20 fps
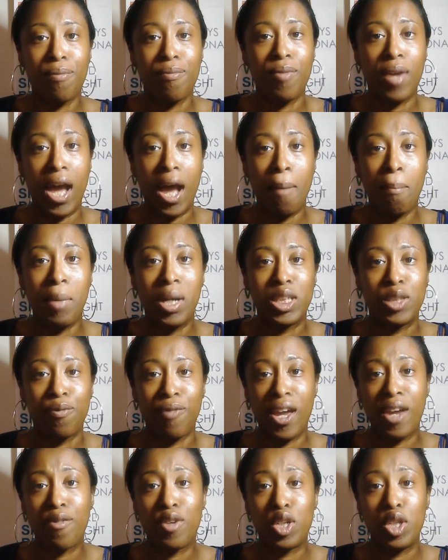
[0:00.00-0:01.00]
How much
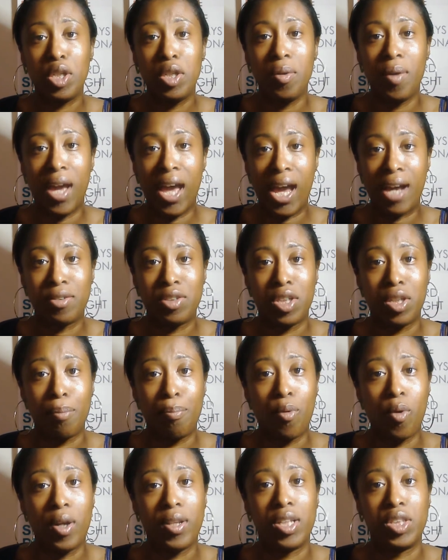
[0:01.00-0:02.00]
favor do you have to the
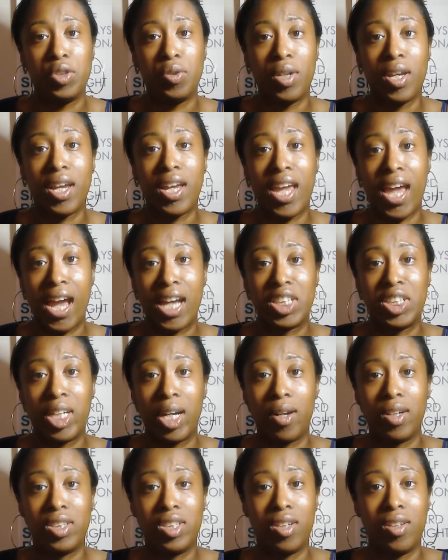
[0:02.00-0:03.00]
point that you can cash
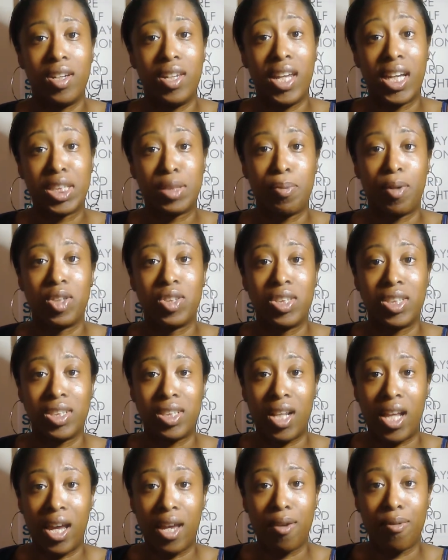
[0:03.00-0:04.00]
out into the next person's
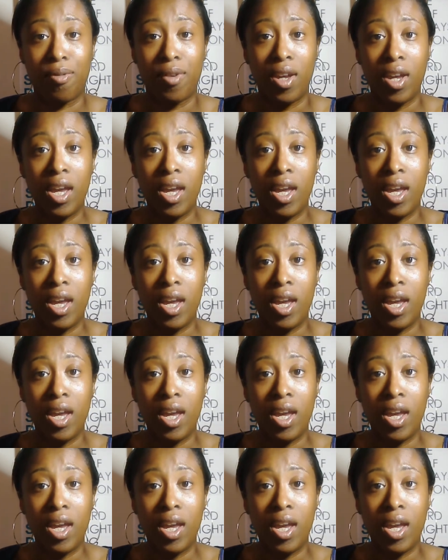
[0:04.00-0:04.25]
life?